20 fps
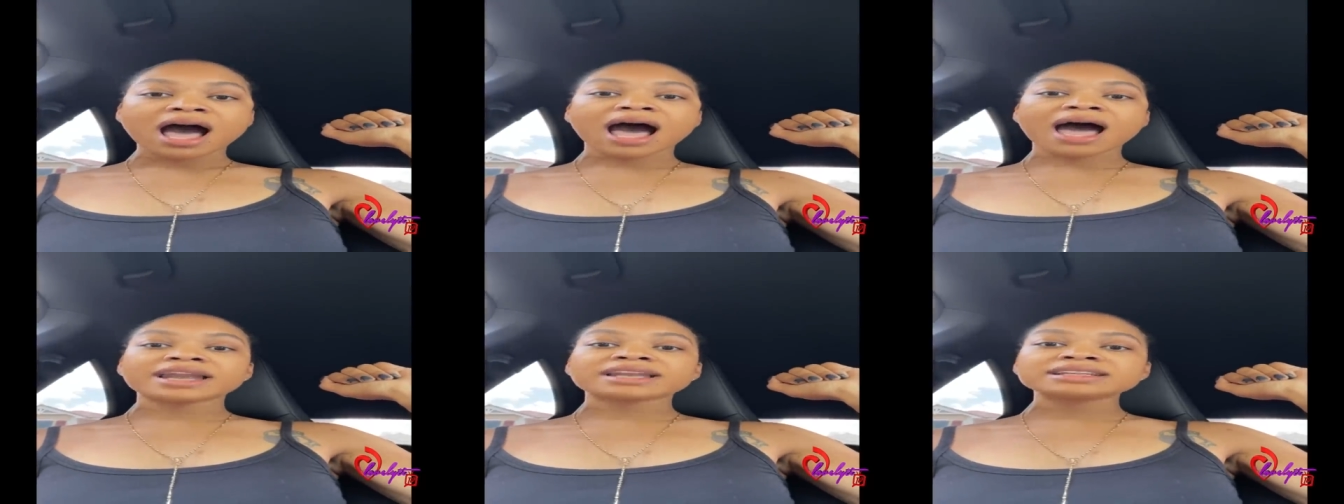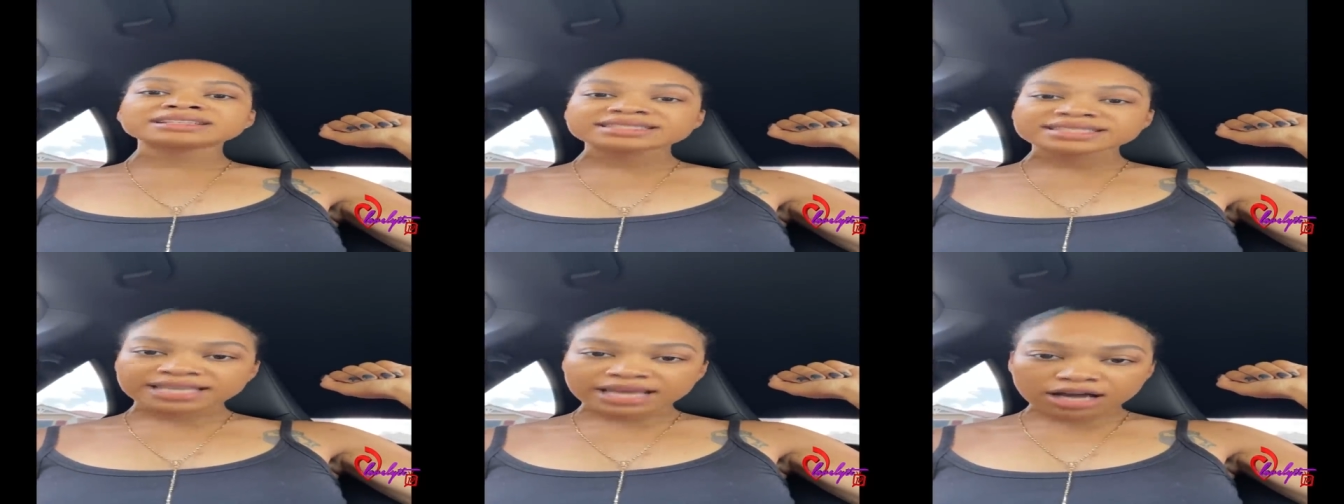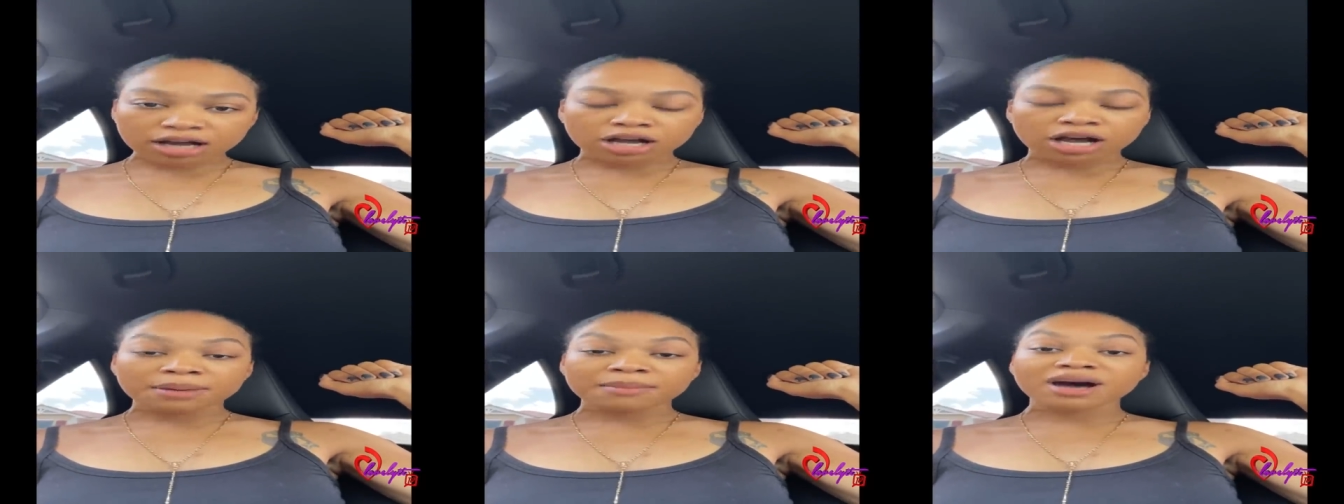I didn't
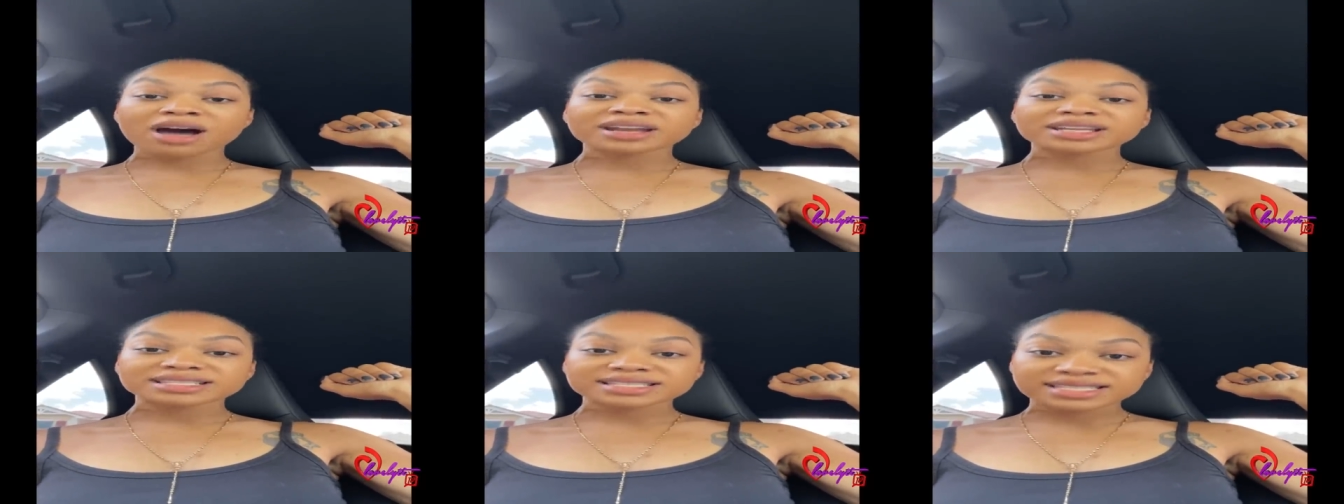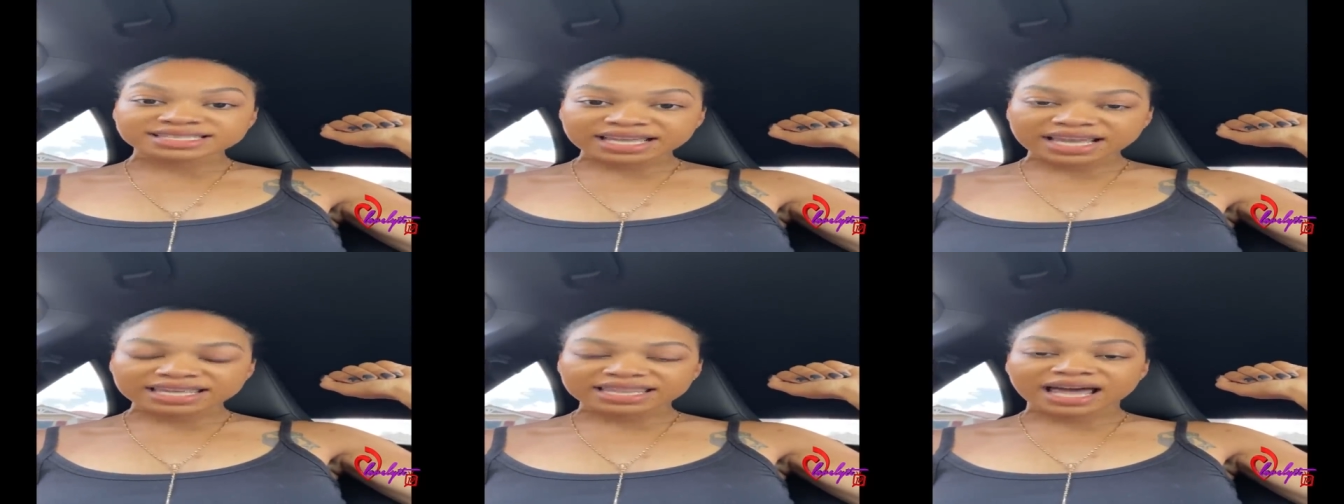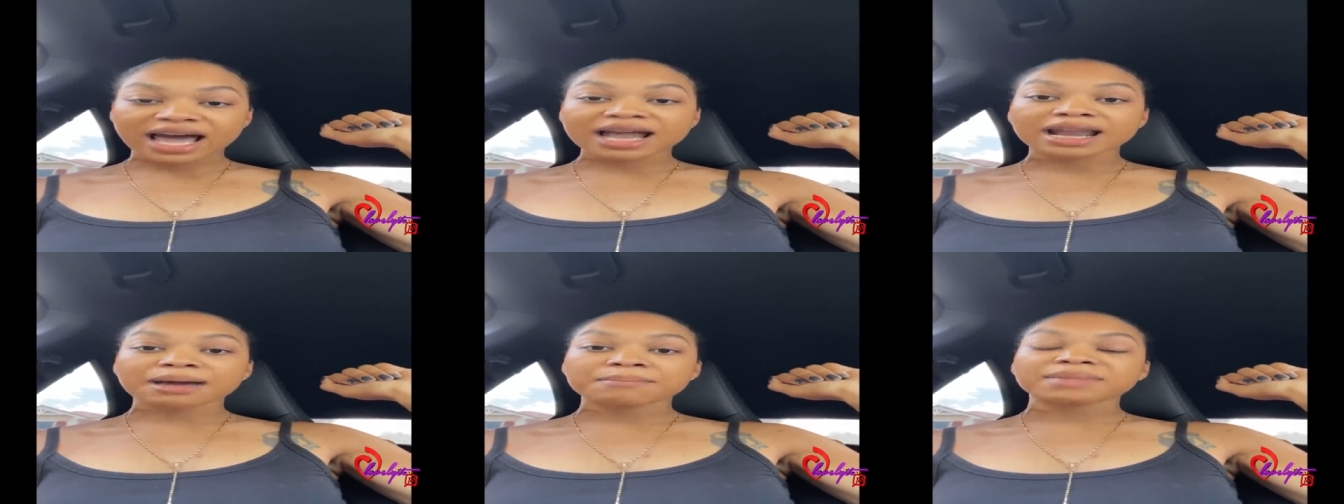come out and say
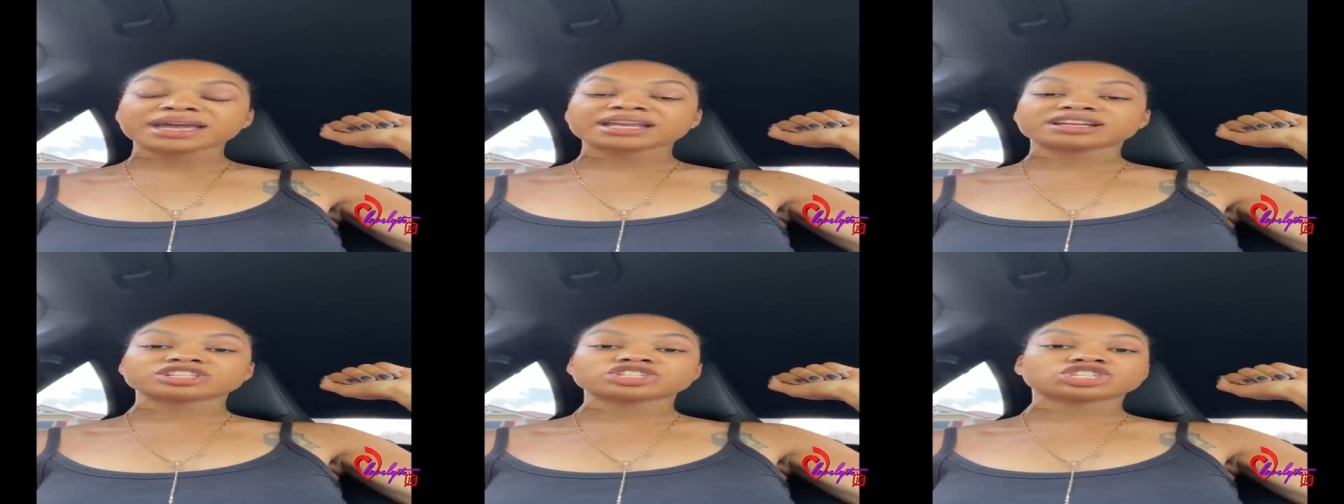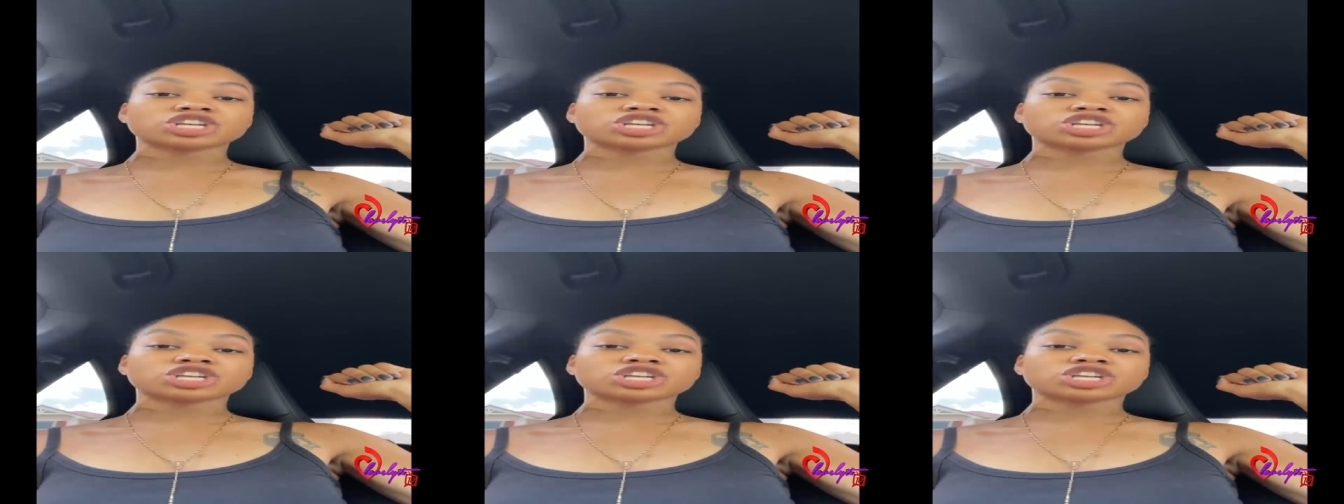that. I made a